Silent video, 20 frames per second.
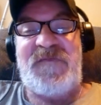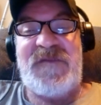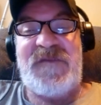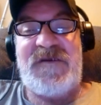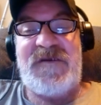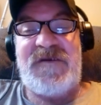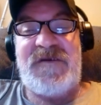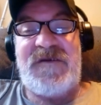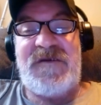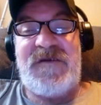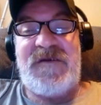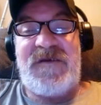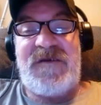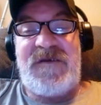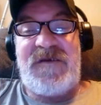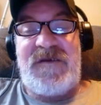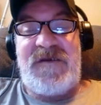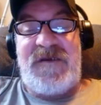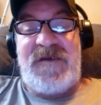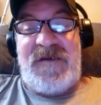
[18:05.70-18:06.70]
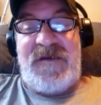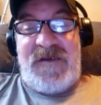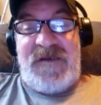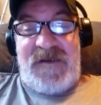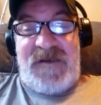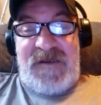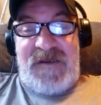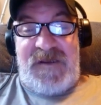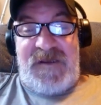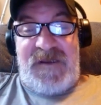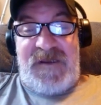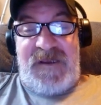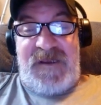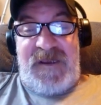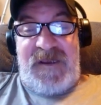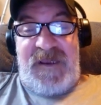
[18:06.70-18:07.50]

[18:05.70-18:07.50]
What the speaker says: (silence)